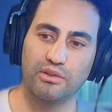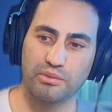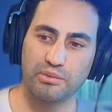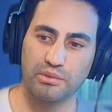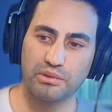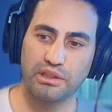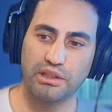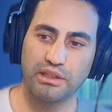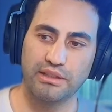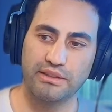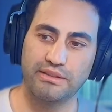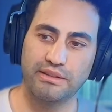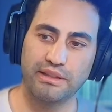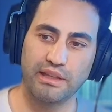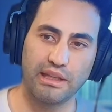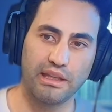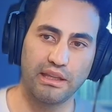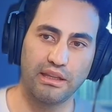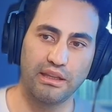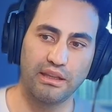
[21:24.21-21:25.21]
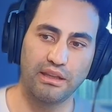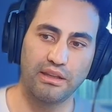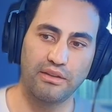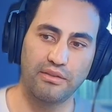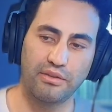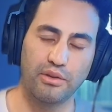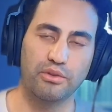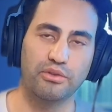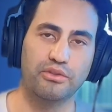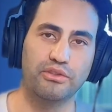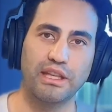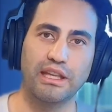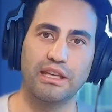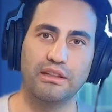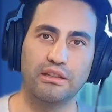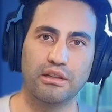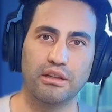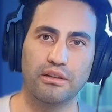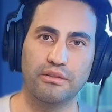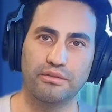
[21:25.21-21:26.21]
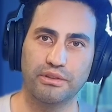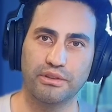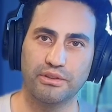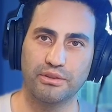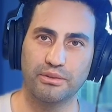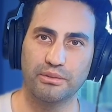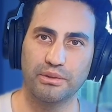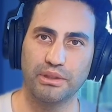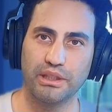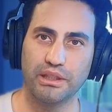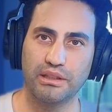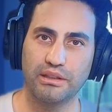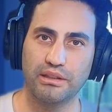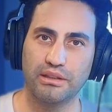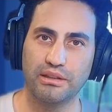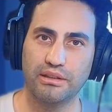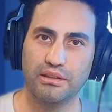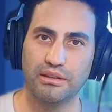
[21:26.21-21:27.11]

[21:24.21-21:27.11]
we're going to see if those 10 conference a week,